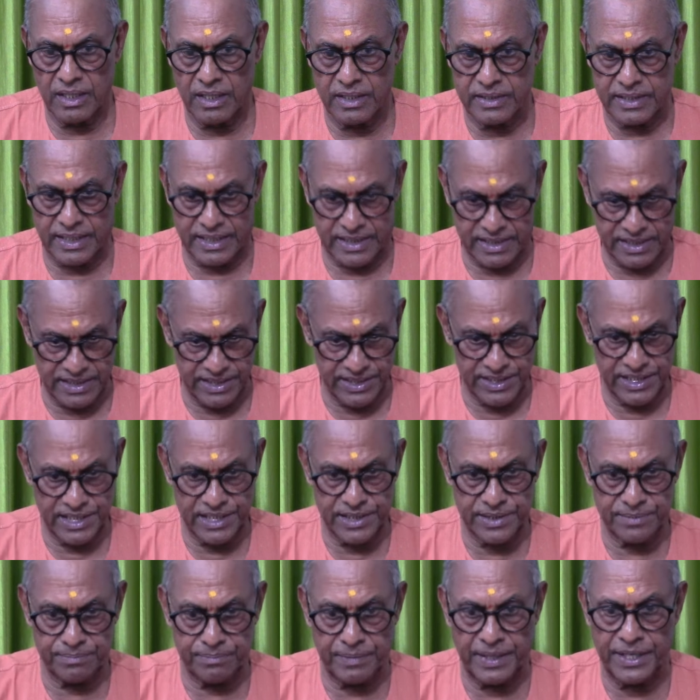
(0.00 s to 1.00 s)
that this
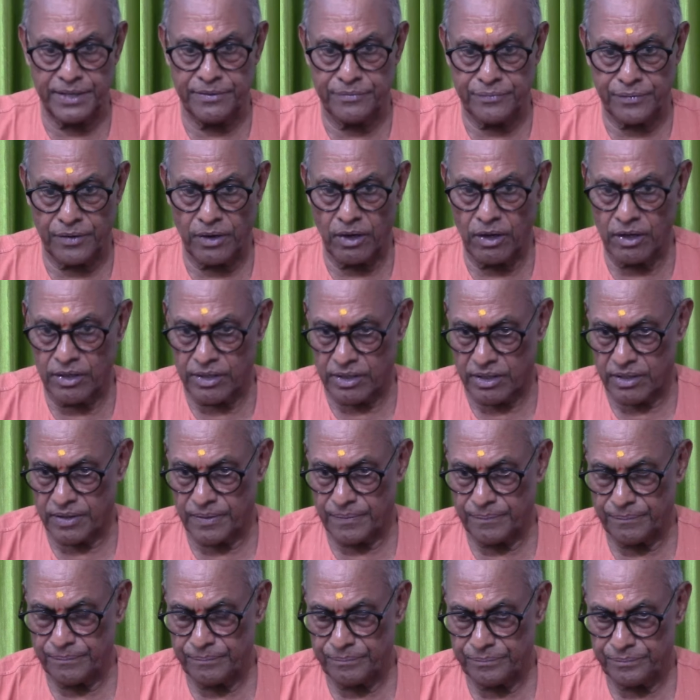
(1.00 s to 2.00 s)
is meant for
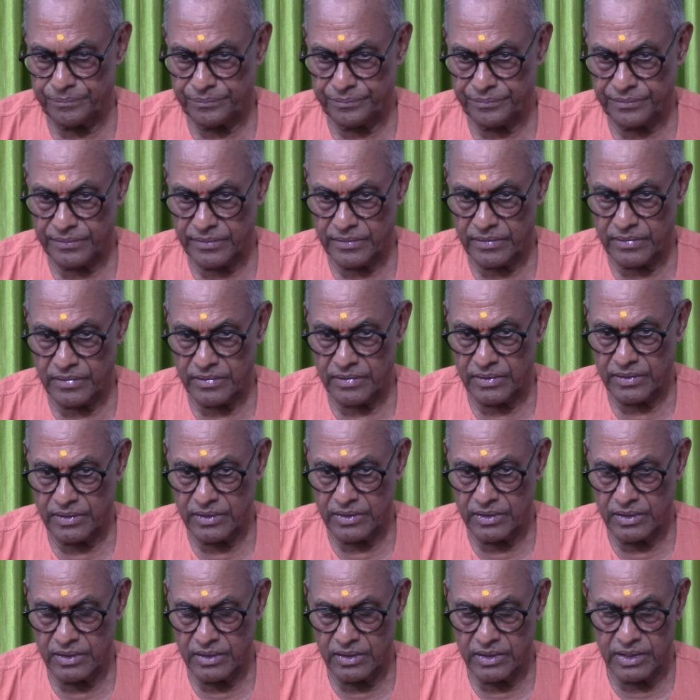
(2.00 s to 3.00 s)

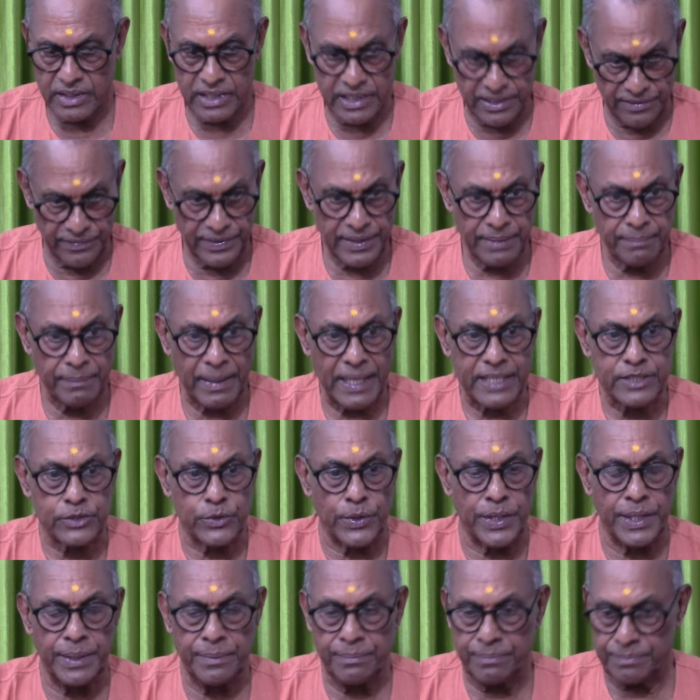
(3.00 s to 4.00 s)
giving back to
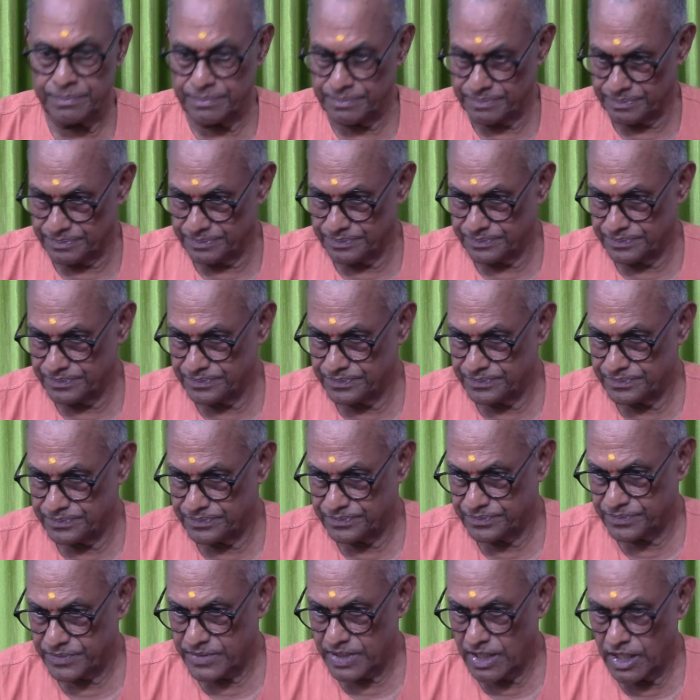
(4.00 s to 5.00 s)
him
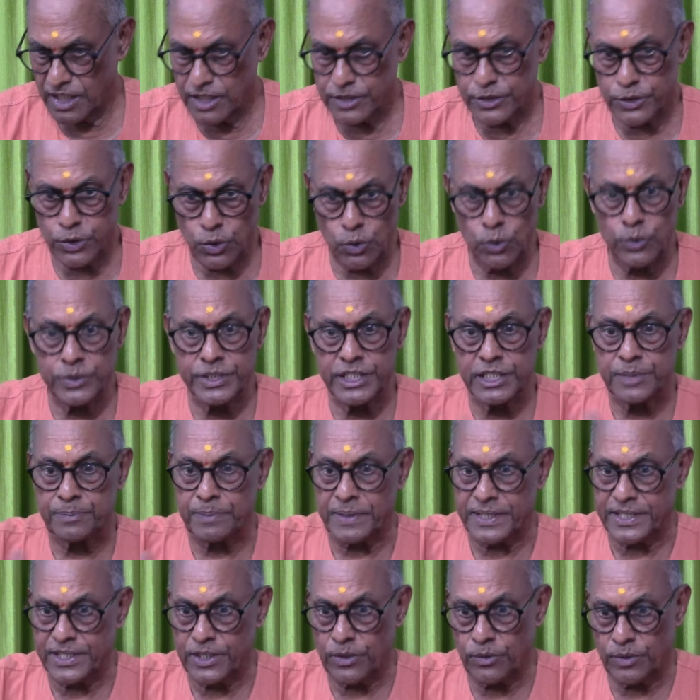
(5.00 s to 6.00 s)
through this
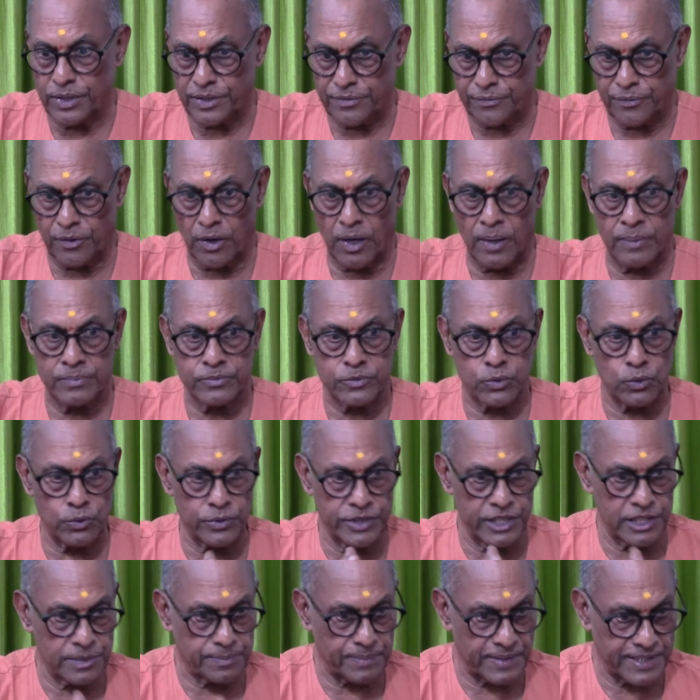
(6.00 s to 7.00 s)
particular form, through
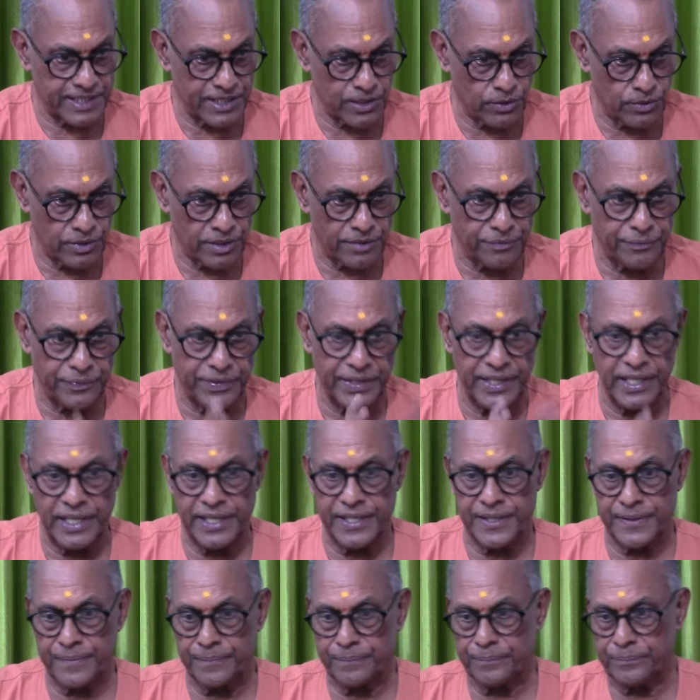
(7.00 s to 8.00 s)
this particular
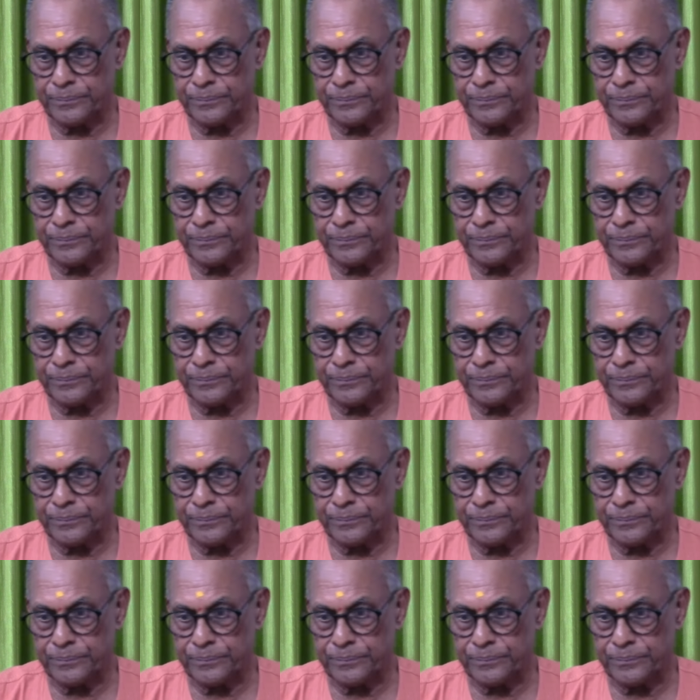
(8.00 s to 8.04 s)
field.